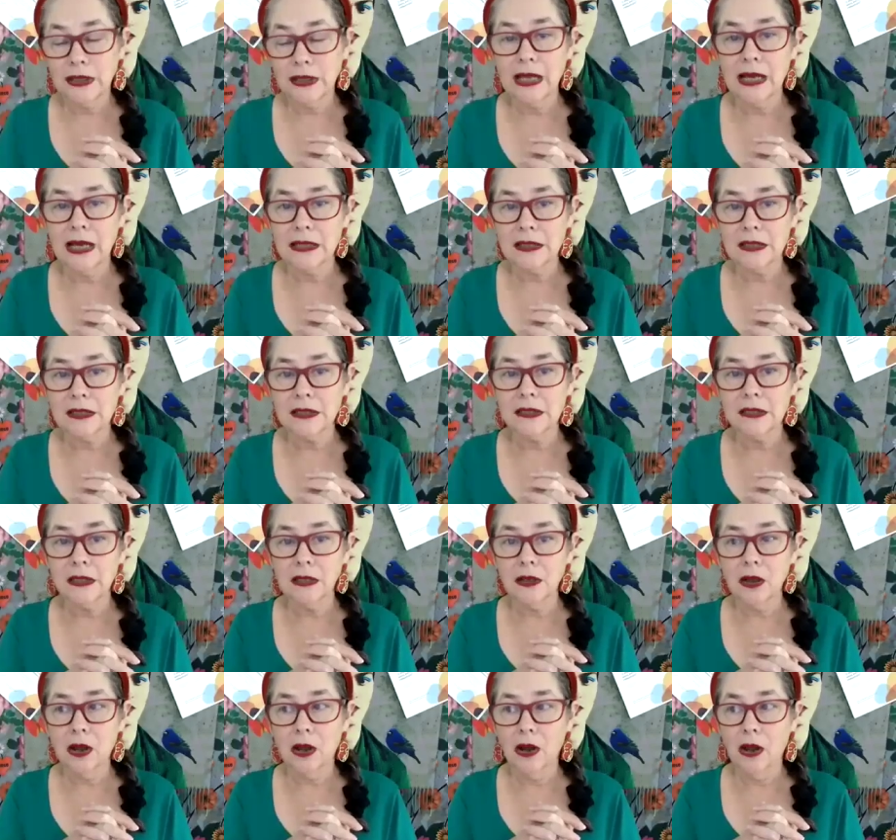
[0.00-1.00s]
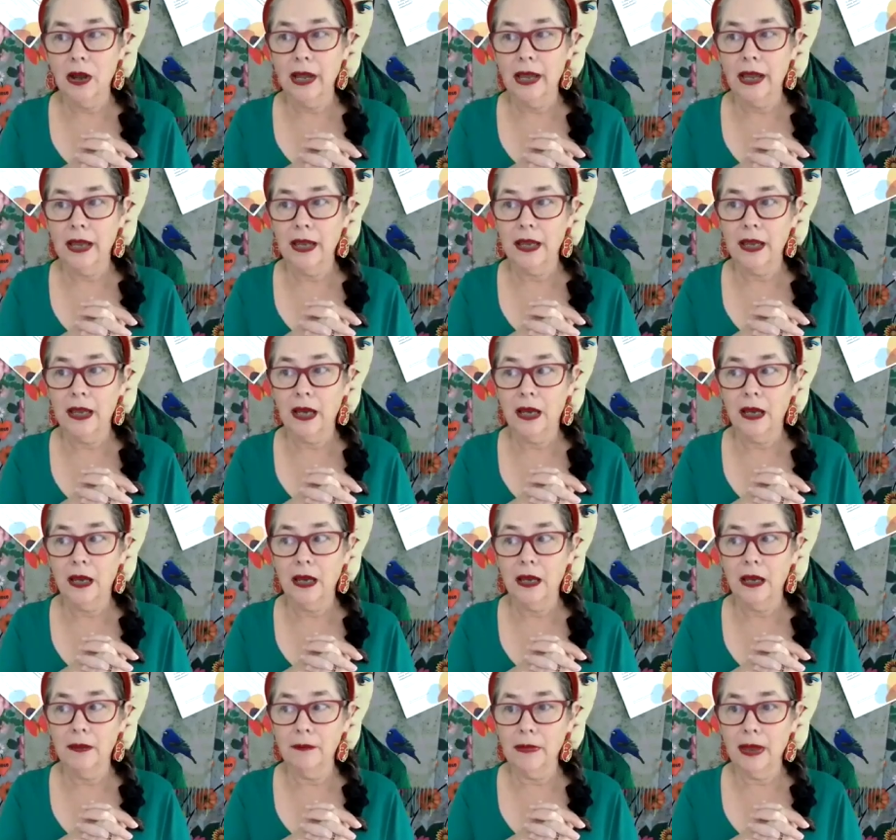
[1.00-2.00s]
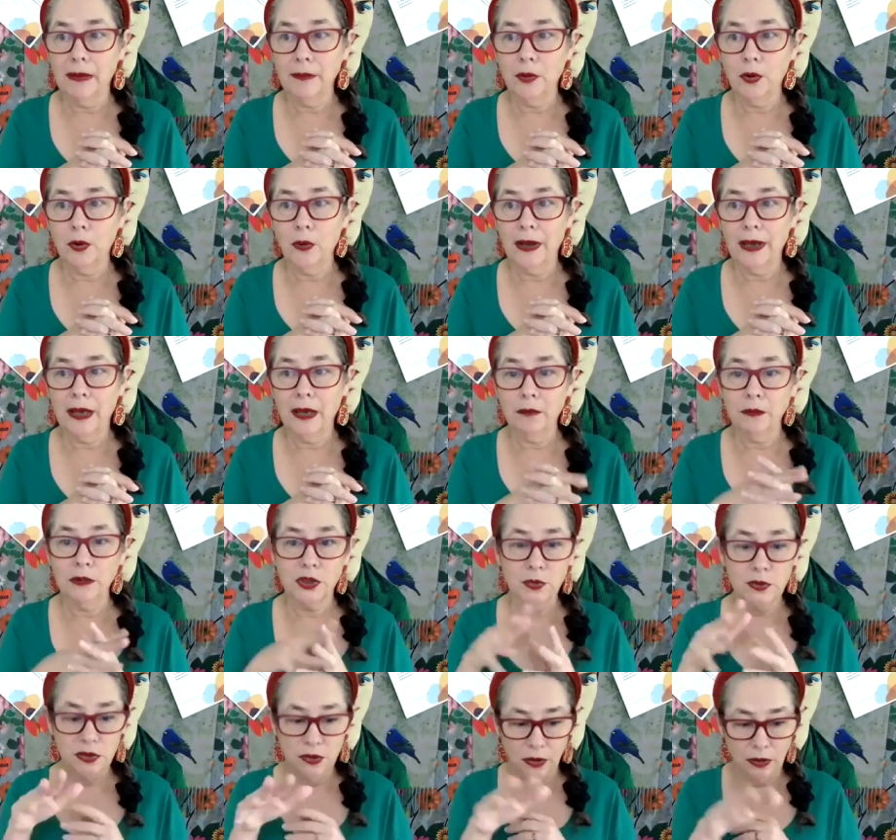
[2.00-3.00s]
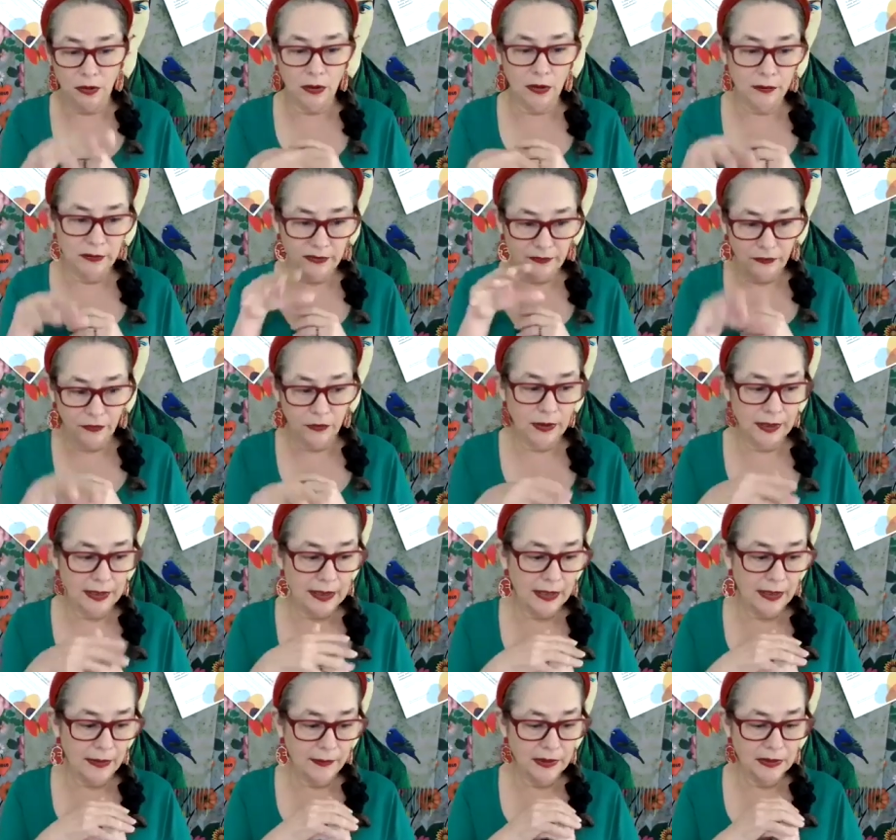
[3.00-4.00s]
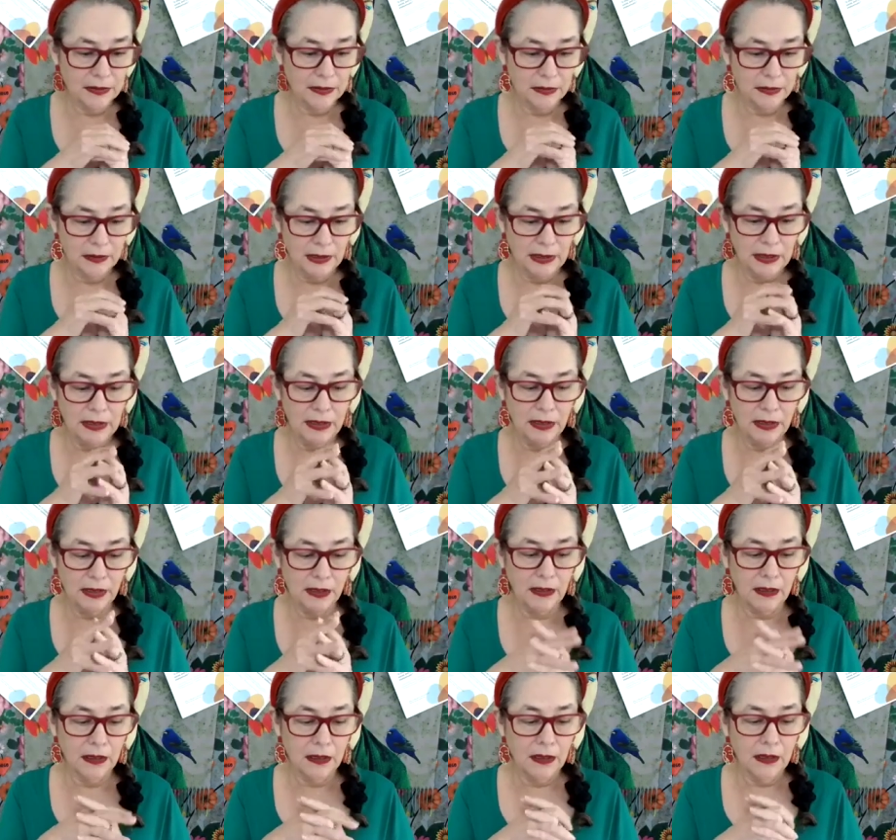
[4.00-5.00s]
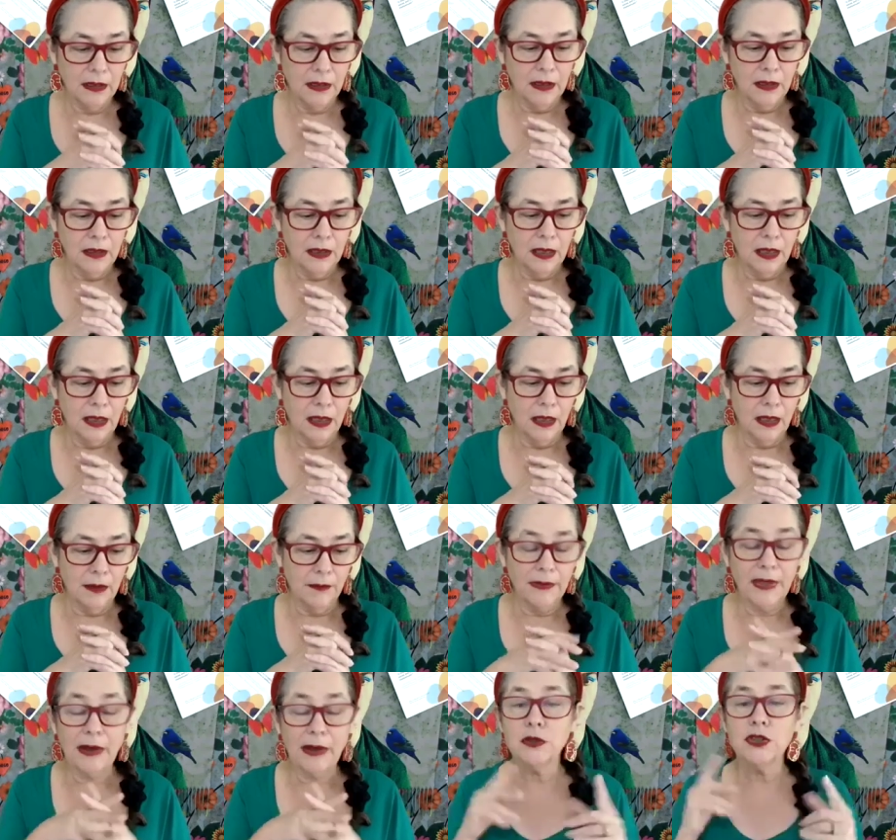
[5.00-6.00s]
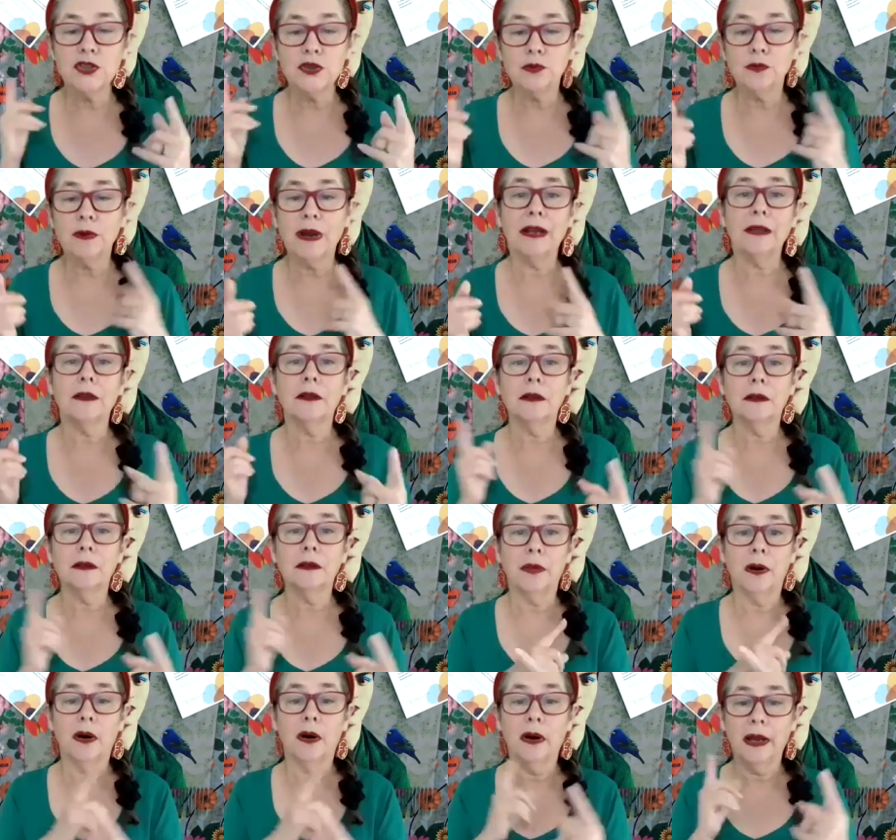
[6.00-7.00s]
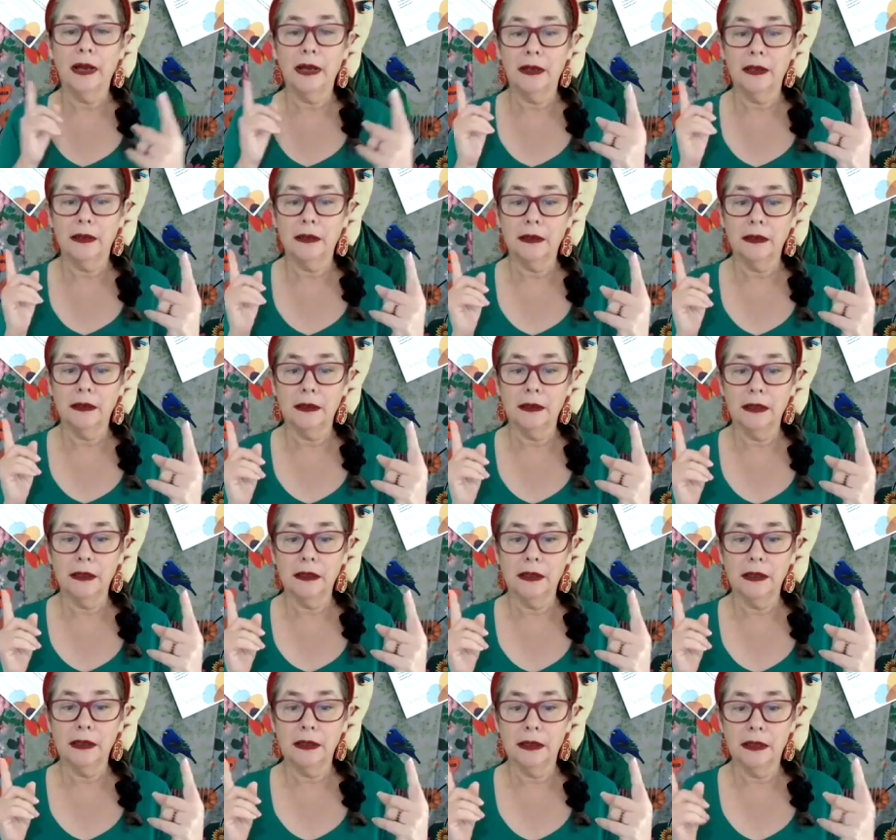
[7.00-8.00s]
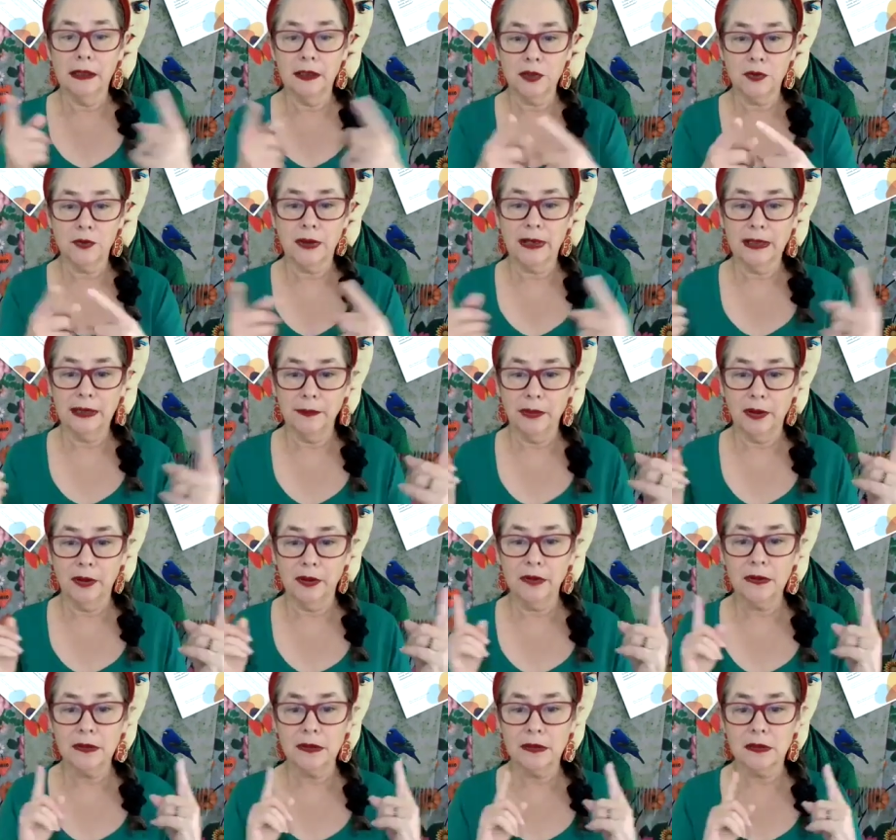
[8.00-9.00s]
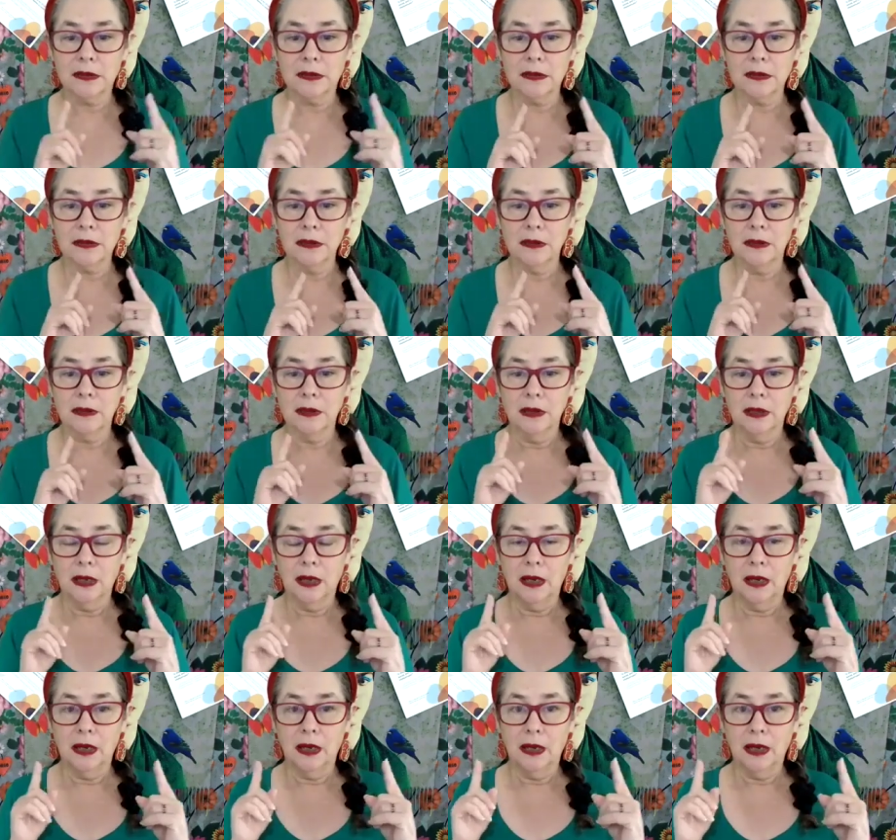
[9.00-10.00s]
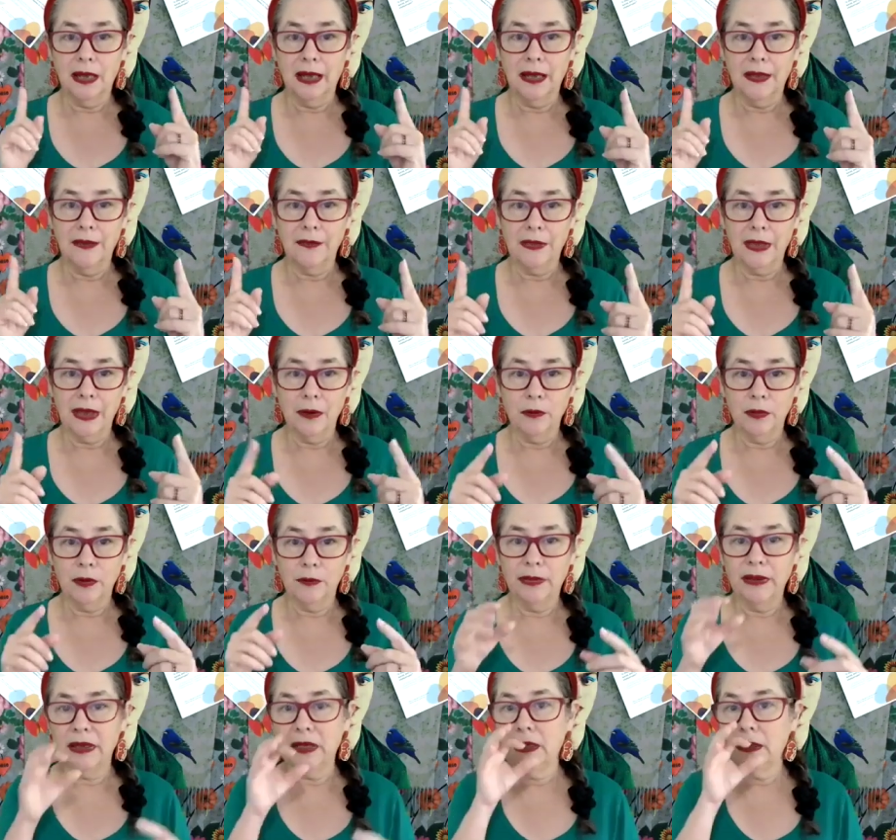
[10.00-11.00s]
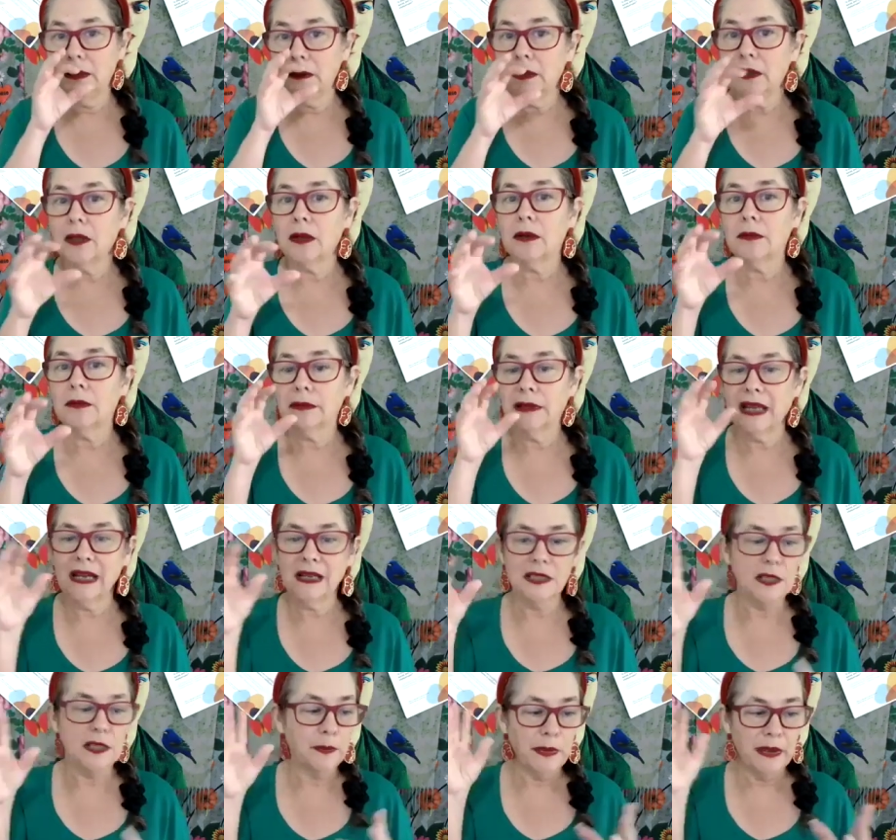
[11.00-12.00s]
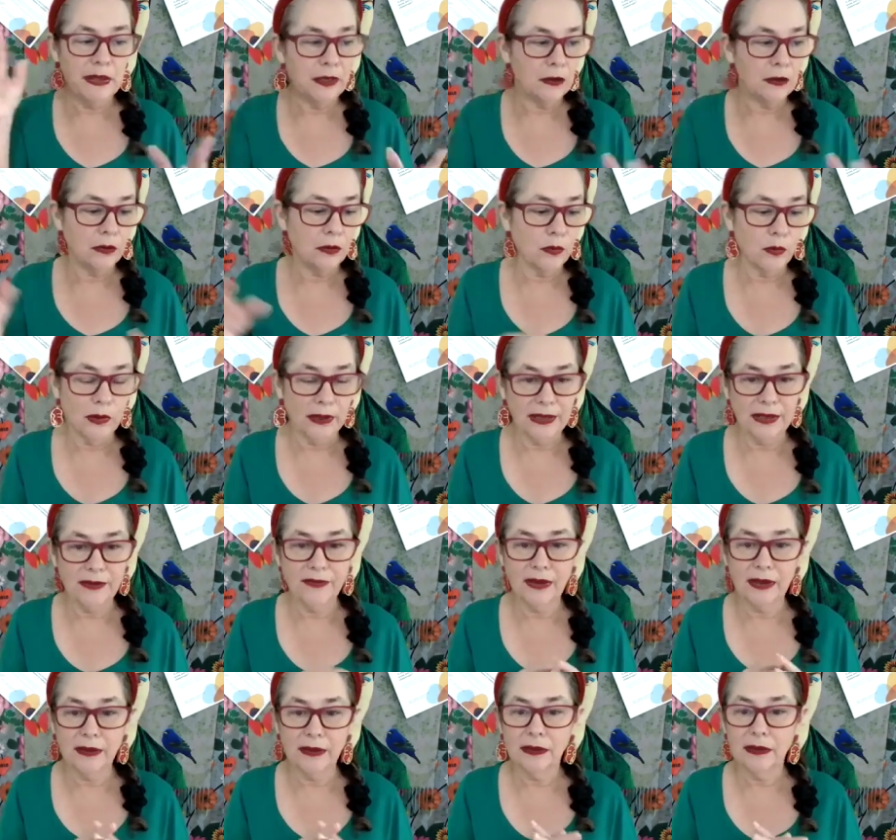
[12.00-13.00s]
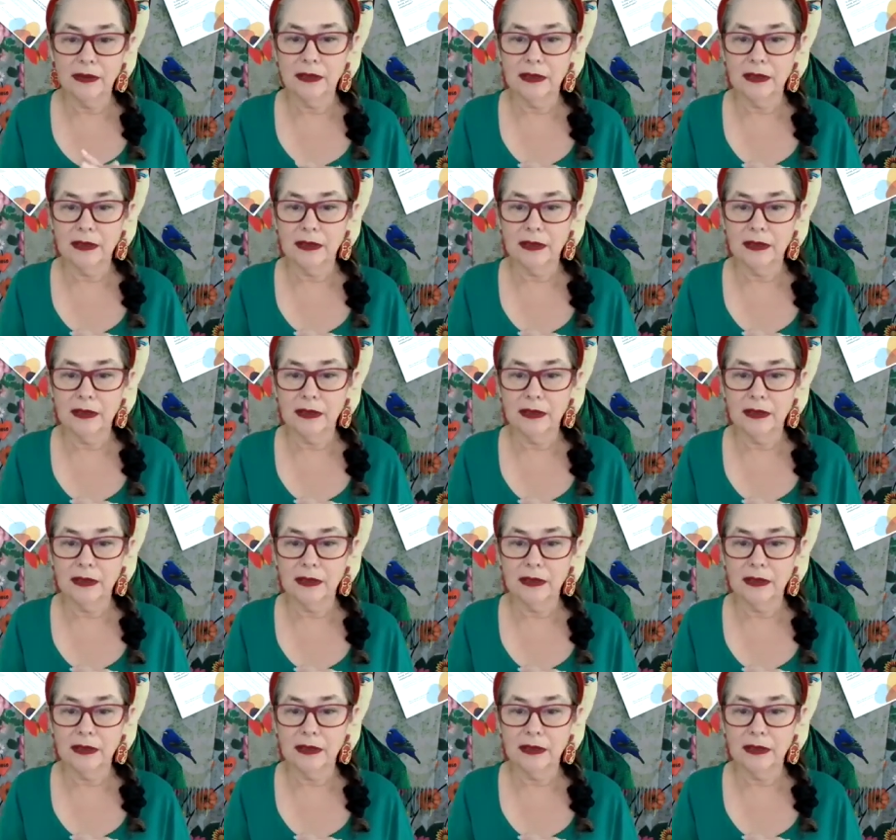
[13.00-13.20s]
the last that I am aware, which was not long before I came in here, they were surrounded by Israeli boats, and they were being, loudspeakered or whatever.